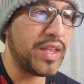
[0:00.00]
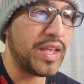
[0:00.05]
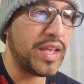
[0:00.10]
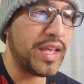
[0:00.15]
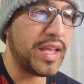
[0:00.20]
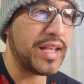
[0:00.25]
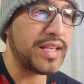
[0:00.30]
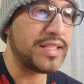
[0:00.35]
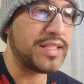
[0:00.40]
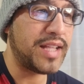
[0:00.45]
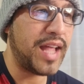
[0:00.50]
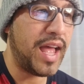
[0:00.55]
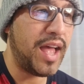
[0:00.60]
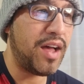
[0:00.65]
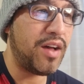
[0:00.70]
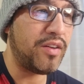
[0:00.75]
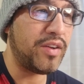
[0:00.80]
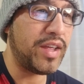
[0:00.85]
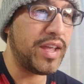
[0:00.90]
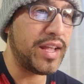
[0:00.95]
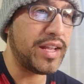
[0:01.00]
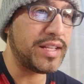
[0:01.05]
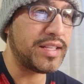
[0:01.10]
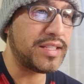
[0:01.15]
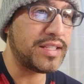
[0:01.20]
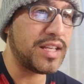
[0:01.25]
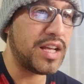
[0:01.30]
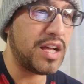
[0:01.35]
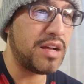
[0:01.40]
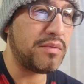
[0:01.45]
is down in
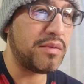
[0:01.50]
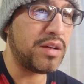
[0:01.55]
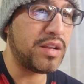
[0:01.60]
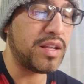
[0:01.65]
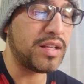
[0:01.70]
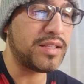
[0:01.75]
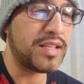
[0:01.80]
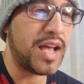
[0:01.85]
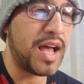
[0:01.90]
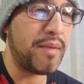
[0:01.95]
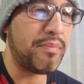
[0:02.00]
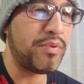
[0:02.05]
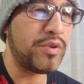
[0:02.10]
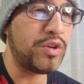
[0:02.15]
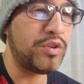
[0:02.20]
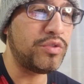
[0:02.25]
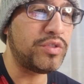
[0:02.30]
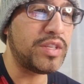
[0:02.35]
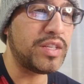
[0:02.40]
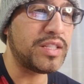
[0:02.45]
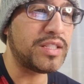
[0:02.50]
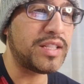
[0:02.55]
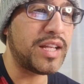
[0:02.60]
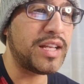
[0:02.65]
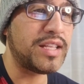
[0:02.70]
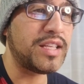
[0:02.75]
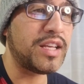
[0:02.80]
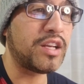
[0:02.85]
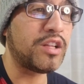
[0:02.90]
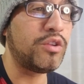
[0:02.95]
some of the top producing
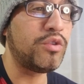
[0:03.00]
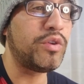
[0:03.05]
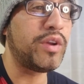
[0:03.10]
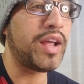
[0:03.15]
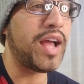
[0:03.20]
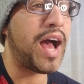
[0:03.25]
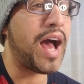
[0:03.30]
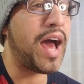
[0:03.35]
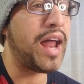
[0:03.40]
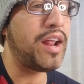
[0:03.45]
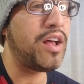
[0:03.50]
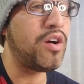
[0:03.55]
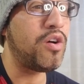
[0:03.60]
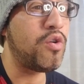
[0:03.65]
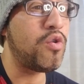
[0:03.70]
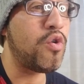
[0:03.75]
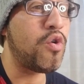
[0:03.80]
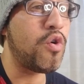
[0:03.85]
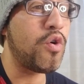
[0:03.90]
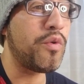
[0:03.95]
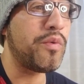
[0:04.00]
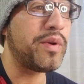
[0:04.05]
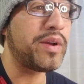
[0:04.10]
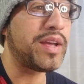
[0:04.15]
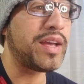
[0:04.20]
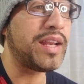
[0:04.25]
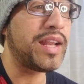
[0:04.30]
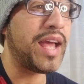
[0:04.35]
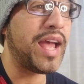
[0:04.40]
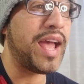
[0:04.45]
states, including Idaho,
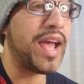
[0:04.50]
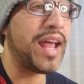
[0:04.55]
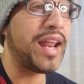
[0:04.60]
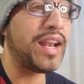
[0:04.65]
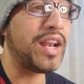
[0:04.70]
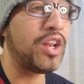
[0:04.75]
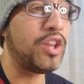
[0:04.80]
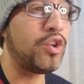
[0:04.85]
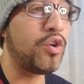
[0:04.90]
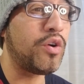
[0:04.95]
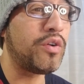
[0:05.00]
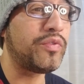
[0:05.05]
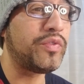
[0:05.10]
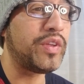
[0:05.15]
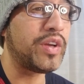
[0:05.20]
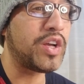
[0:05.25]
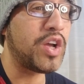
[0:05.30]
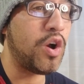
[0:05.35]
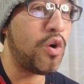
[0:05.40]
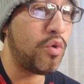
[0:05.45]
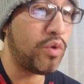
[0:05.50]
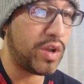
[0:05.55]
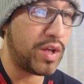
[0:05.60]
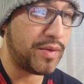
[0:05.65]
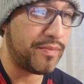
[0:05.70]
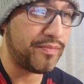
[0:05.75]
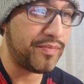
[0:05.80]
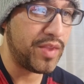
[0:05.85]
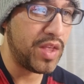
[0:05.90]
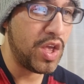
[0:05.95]
Oregon, and North
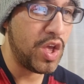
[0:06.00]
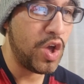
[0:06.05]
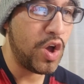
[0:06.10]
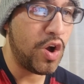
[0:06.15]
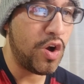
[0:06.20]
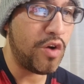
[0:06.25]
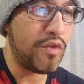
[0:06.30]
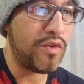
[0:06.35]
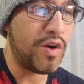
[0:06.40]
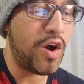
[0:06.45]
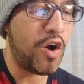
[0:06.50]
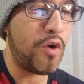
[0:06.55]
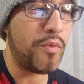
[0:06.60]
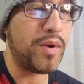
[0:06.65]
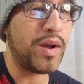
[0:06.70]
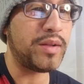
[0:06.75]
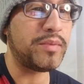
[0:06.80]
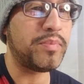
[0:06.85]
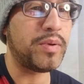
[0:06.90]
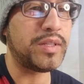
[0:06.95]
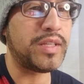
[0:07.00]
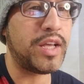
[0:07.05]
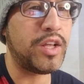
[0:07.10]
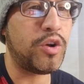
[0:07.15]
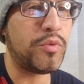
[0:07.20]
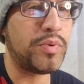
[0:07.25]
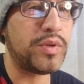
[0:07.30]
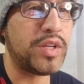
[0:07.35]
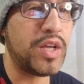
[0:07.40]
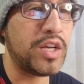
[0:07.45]
Dakota. Overall
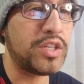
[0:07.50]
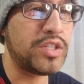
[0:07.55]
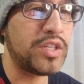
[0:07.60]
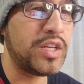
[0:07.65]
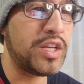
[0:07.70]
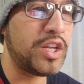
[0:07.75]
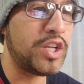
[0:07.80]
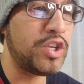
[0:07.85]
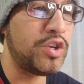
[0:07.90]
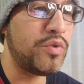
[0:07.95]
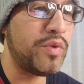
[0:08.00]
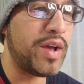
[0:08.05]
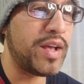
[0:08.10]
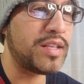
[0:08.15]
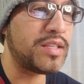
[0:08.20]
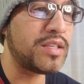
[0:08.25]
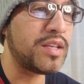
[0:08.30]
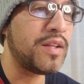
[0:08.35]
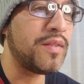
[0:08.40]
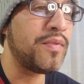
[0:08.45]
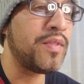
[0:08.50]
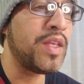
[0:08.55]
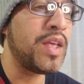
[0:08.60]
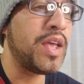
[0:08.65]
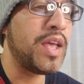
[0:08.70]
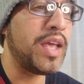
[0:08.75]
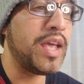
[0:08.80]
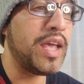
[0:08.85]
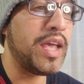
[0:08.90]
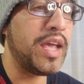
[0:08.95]
potato production in the U.S
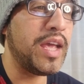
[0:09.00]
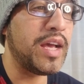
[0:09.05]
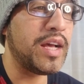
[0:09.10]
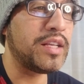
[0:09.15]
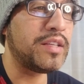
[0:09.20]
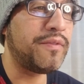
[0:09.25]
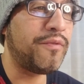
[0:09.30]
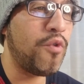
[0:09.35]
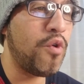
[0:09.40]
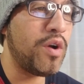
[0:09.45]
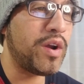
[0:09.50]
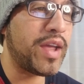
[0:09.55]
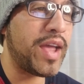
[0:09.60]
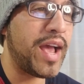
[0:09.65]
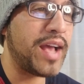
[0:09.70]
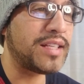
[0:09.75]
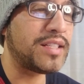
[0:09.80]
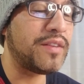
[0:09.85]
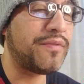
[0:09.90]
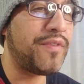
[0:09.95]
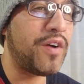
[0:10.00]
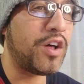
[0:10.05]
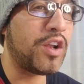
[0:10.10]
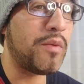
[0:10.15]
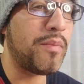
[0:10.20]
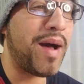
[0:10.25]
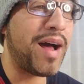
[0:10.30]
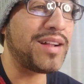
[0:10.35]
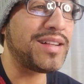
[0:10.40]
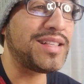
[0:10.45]
is forecast to fall
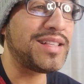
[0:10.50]
about